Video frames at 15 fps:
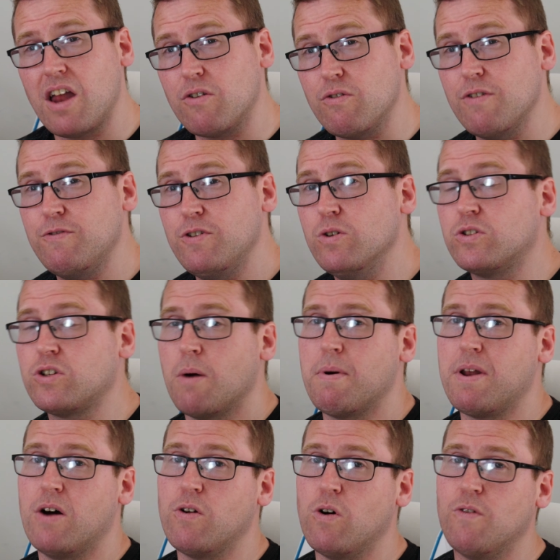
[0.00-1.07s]
of reviews coming
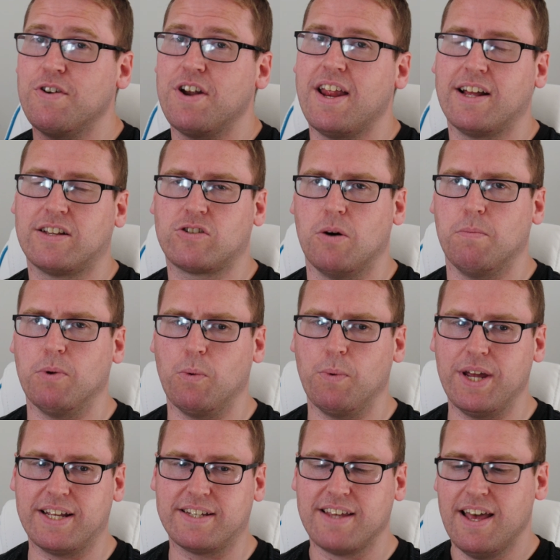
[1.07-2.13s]
out over the next couple of
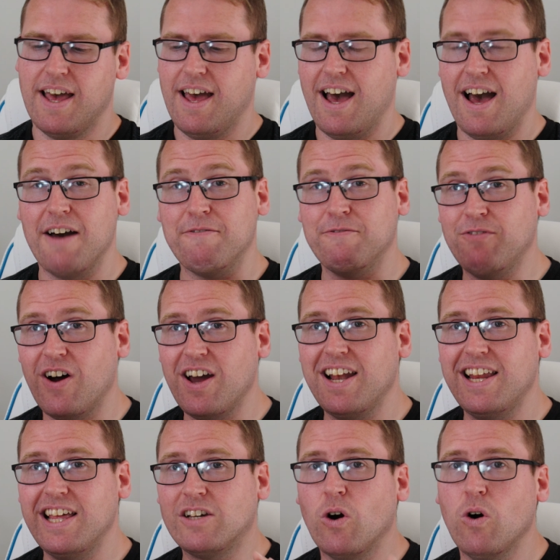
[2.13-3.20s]
weeks.
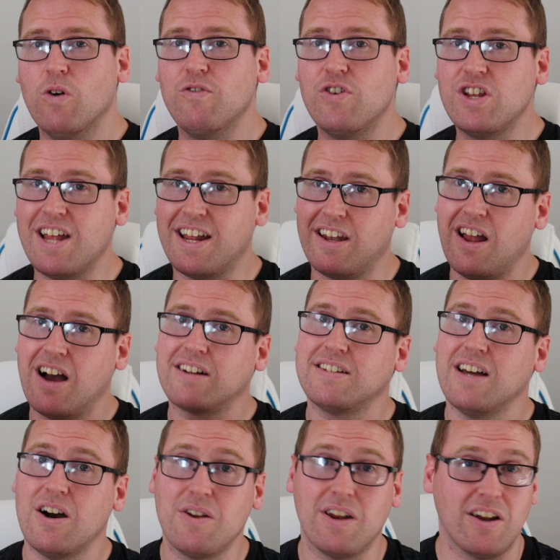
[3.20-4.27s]
Finally, COVID and
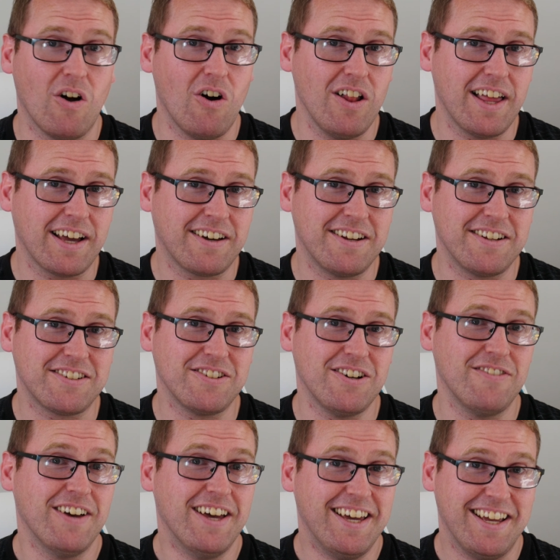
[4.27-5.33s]
lockdown and all that kind of
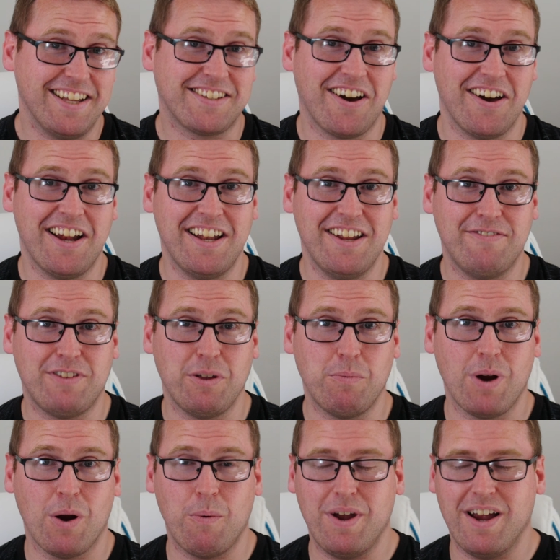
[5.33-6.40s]
stuff is kind of lifting
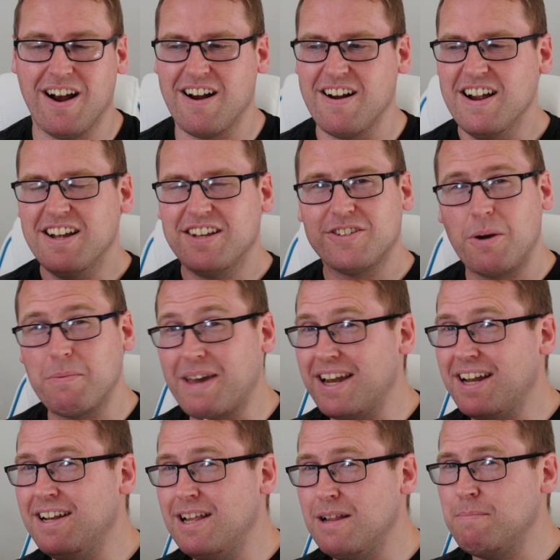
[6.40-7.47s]
where we are. So I'm
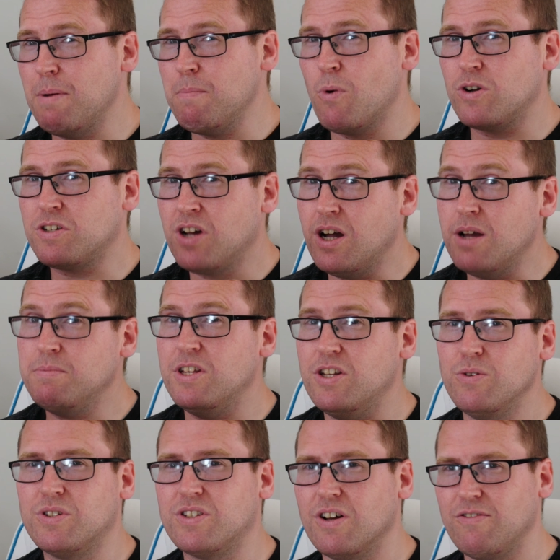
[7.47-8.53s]
getting a little bit more time to
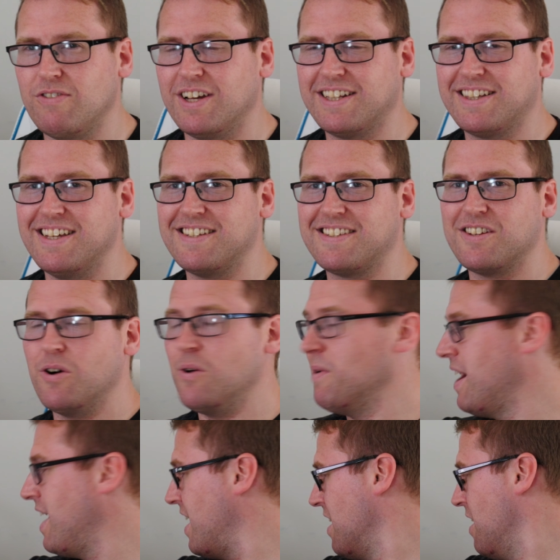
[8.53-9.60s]
do stuff like this.
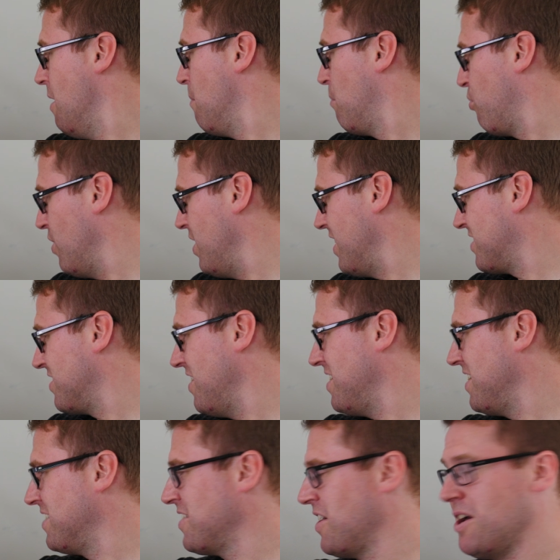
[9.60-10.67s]
So pretty
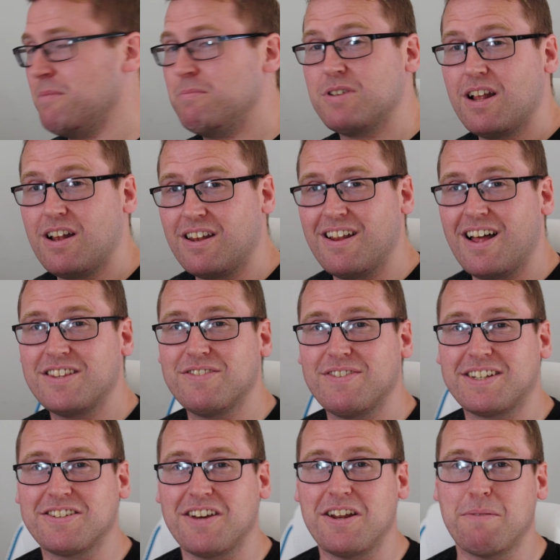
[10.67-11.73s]
exciting times, lots of
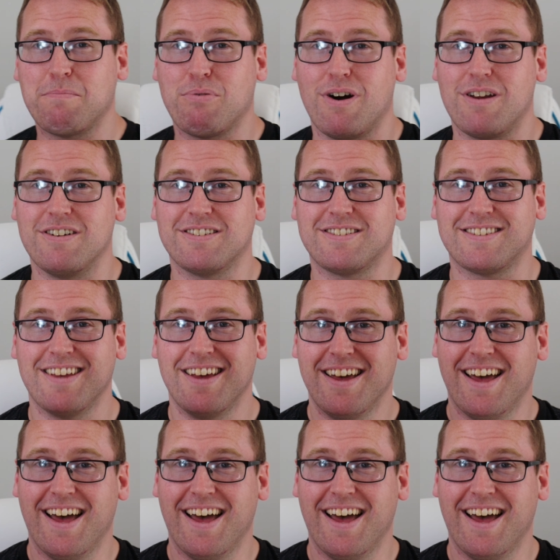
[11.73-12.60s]
exciting products.